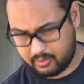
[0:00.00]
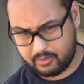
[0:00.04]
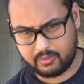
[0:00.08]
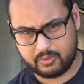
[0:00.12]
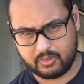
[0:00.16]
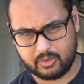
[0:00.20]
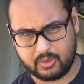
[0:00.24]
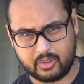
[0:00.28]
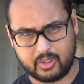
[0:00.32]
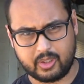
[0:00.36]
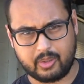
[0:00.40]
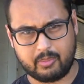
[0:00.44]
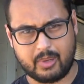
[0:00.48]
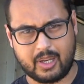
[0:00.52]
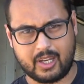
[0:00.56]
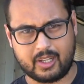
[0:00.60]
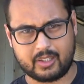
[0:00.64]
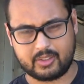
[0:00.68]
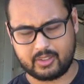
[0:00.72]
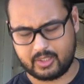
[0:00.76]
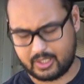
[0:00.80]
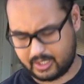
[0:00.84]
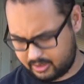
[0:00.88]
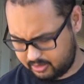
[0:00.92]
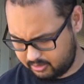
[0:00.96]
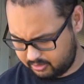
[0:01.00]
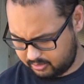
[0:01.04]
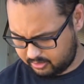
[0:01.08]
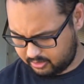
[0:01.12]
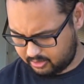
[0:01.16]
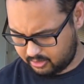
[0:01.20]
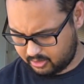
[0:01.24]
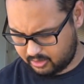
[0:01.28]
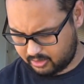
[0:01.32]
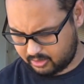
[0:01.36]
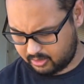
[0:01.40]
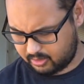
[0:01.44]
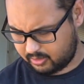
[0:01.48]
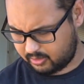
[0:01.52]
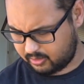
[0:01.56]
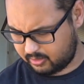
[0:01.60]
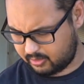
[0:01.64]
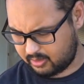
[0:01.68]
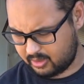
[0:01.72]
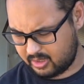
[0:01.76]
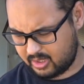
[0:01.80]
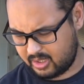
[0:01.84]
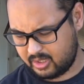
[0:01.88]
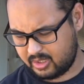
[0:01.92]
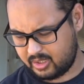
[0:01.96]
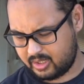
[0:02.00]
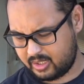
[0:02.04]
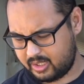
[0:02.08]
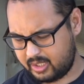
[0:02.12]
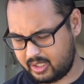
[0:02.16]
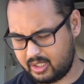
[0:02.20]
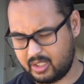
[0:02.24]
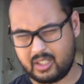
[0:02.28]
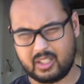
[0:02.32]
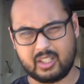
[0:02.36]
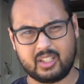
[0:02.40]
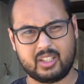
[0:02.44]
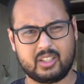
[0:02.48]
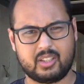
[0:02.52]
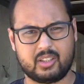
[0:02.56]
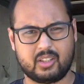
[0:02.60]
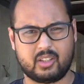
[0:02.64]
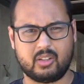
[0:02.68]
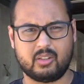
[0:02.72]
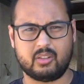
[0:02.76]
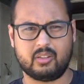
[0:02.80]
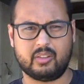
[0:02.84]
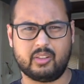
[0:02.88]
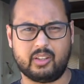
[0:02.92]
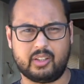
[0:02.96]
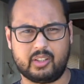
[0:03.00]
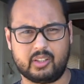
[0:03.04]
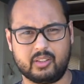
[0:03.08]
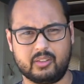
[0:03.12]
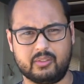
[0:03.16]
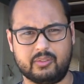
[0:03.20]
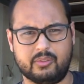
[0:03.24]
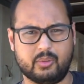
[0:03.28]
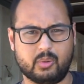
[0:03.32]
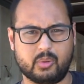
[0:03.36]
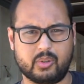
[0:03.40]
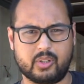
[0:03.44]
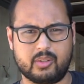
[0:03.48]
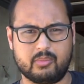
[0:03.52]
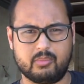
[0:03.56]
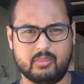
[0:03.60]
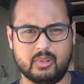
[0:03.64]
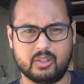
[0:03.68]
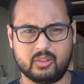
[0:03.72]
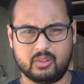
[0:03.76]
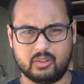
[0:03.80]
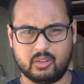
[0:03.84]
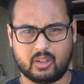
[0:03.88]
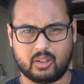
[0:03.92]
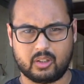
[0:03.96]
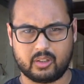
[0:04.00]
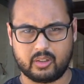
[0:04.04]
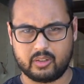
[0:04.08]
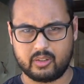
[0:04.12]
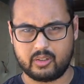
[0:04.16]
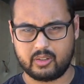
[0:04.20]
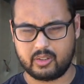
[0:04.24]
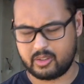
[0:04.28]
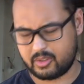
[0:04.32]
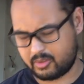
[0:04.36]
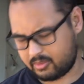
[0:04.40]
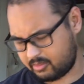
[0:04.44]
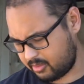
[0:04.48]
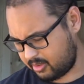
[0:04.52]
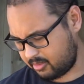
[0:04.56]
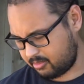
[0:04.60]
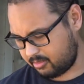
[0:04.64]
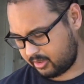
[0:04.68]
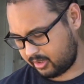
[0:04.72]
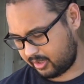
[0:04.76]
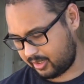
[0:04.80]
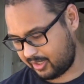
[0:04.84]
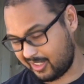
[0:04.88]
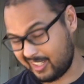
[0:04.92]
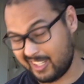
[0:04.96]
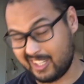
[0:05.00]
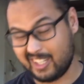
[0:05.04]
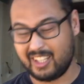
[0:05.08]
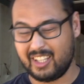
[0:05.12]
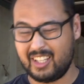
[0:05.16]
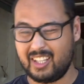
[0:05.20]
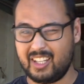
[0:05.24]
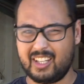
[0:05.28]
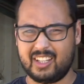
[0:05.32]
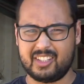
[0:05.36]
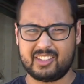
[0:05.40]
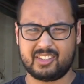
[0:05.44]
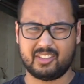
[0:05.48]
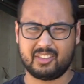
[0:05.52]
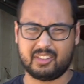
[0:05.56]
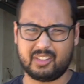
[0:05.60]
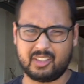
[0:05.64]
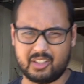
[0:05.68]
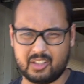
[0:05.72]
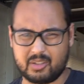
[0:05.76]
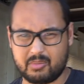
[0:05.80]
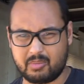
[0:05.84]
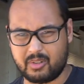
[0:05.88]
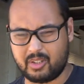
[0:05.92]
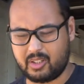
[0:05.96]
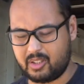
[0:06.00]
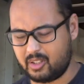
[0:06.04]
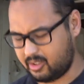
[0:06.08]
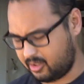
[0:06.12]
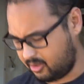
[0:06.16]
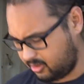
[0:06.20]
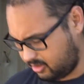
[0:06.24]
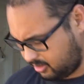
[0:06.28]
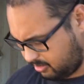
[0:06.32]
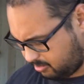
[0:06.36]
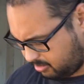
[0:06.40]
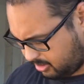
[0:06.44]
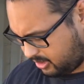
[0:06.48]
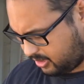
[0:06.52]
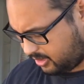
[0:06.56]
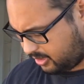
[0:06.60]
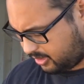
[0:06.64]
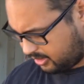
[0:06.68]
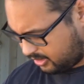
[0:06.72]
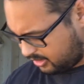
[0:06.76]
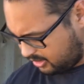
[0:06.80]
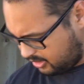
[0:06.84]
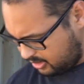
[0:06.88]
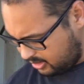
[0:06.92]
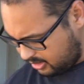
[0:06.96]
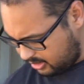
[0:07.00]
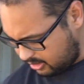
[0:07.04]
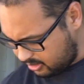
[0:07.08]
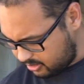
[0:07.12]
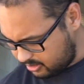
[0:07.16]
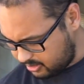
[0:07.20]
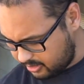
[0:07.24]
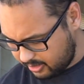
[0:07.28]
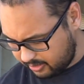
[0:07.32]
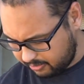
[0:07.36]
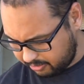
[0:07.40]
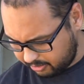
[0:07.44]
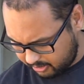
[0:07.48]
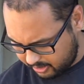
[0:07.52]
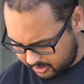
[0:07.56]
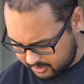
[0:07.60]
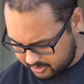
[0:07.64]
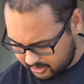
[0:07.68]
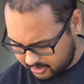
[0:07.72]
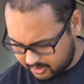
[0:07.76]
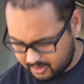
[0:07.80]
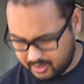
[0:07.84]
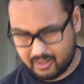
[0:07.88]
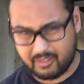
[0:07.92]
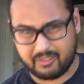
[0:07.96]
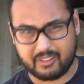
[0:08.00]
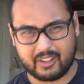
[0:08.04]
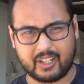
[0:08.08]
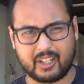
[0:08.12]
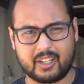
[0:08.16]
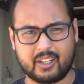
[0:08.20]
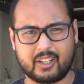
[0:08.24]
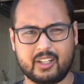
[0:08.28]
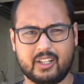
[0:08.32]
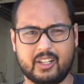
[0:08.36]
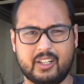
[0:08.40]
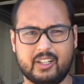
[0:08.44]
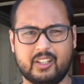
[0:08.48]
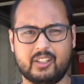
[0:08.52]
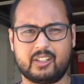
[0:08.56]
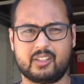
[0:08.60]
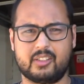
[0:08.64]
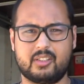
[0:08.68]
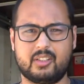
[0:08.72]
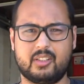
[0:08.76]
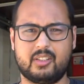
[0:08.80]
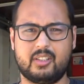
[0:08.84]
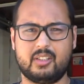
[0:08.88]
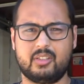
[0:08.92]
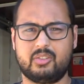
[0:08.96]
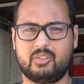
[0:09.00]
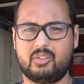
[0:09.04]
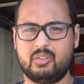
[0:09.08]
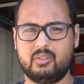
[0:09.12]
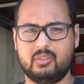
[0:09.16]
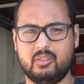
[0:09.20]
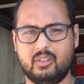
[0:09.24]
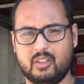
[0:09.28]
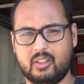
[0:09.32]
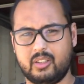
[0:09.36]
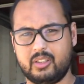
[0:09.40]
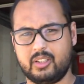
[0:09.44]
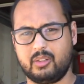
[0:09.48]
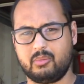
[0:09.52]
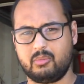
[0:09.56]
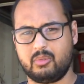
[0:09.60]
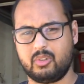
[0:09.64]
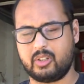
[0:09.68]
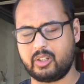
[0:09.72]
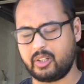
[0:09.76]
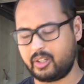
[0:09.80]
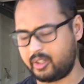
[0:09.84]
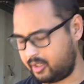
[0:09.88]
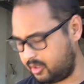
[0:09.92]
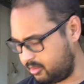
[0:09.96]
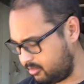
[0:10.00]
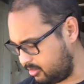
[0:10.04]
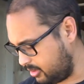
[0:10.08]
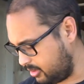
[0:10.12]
fully maxed out, so I didn't need to go like the 40 mil longer in this one, but I still think it's pretty close. But there's enough threads on here if I gotta cut it because it is too long, then we'll cut it.